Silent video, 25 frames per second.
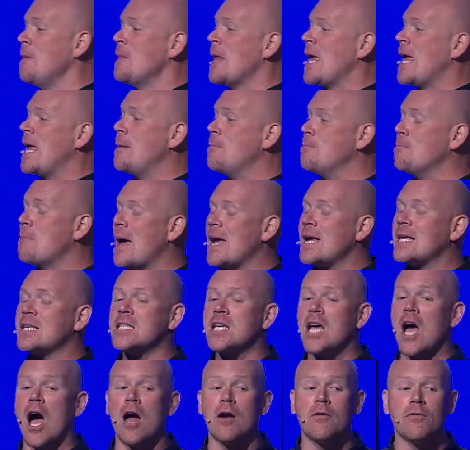he makes
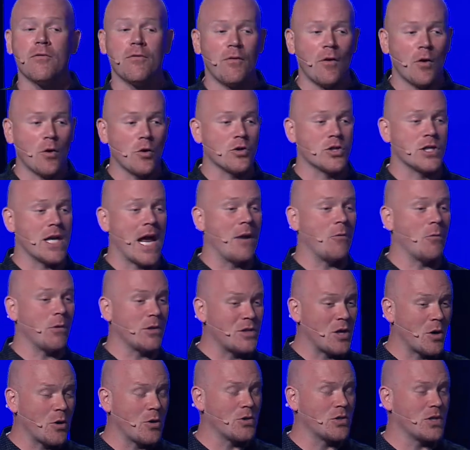God first and
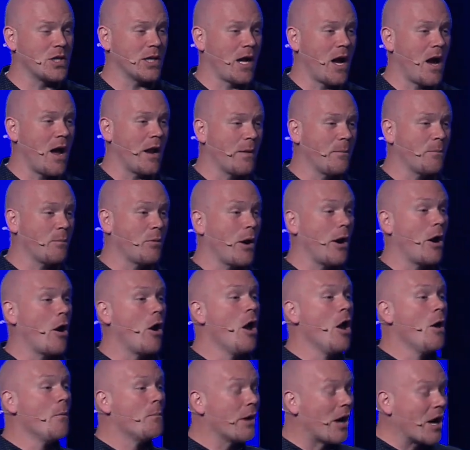returns to God in prayer
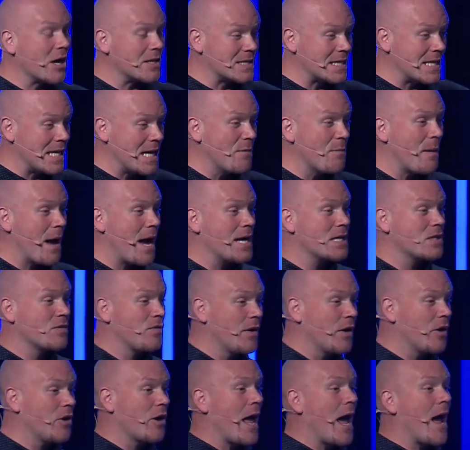because Nehemiah has
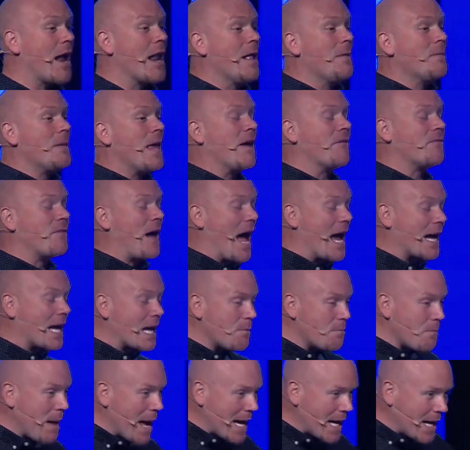figured out if I
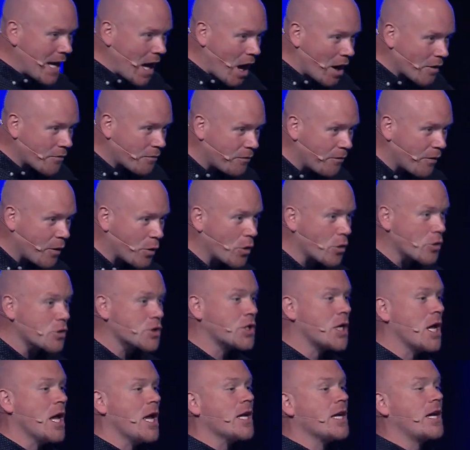can make God
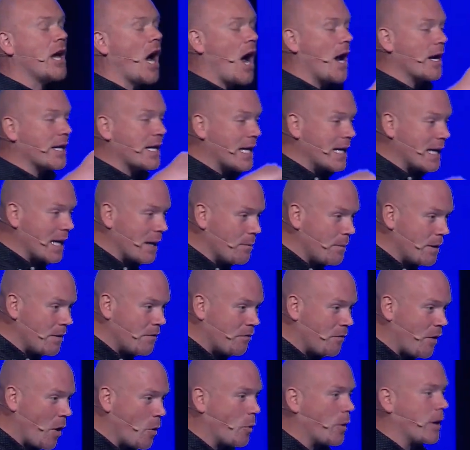first, God can give me
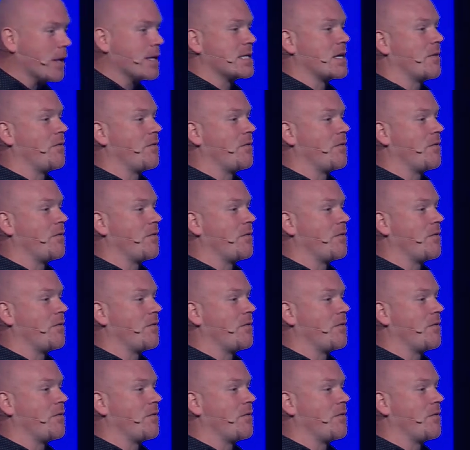focus.